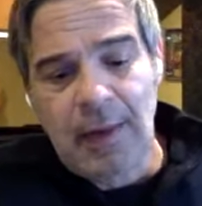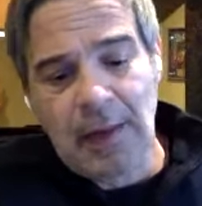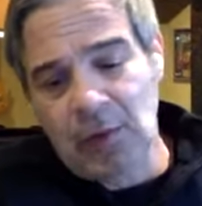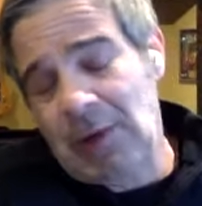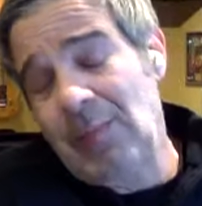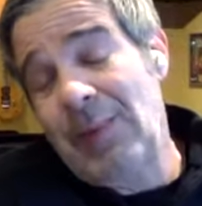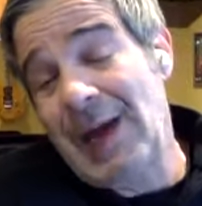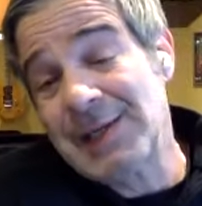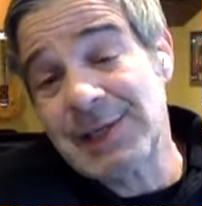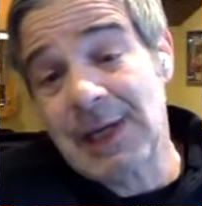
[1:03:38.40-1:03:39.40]
that you can
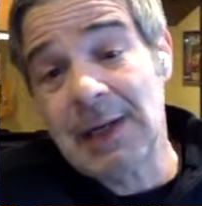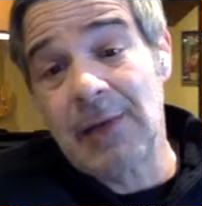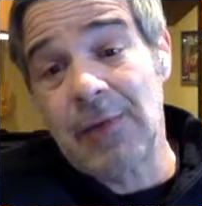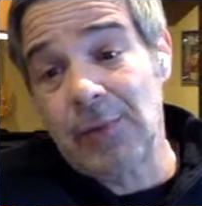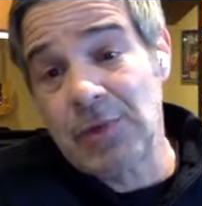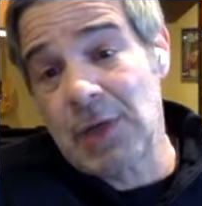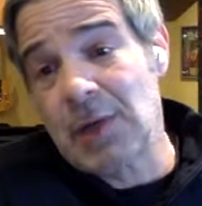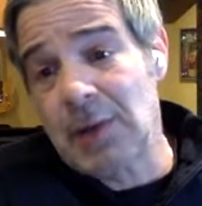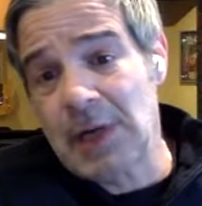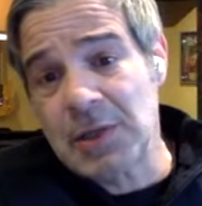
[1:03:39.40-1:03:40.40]
pass on through
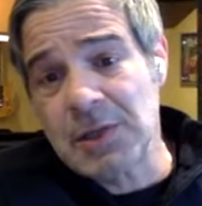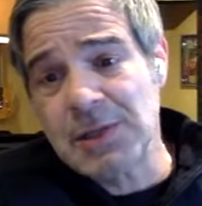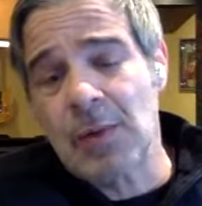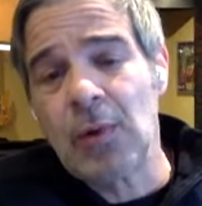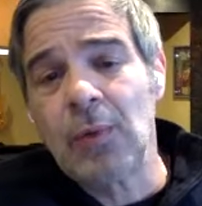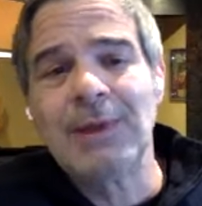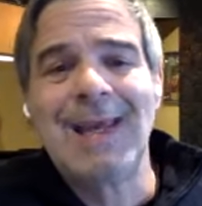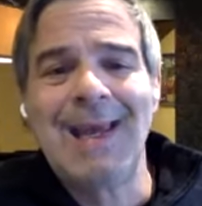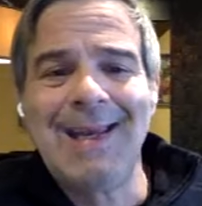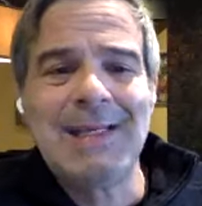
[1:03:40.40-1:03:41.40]
generations that will
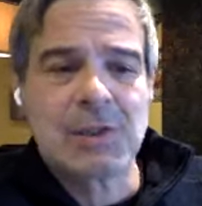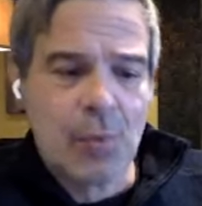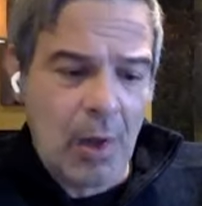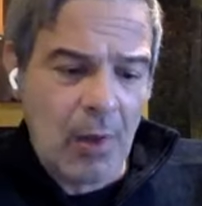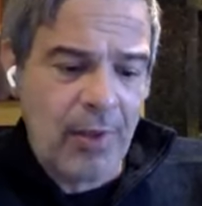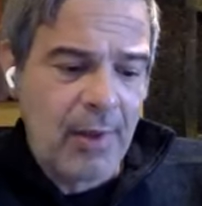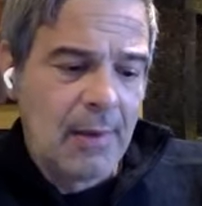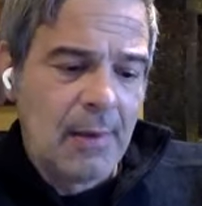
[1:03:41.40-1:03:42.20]
retain its wealth